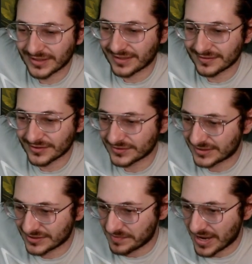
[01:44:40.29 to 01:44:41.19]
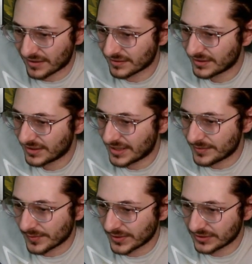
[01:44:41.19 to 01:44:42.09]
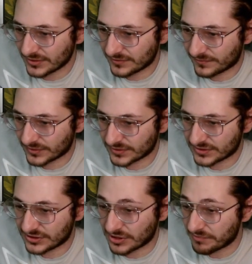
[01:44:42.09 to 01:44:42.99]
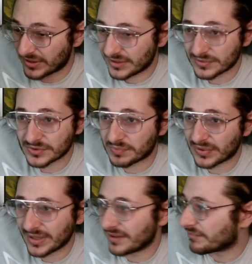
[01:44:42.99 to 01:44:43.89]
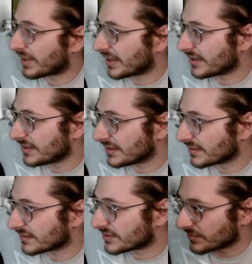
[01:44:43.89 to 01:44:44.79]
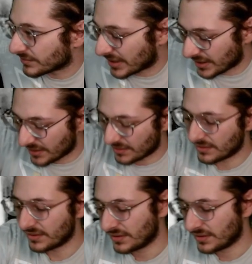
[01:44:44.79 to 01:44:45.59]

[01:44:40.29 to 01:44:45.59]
I don't know. It doesn't matter. Anyway, we're gonna look for somebody who's playing Pioneer to raid.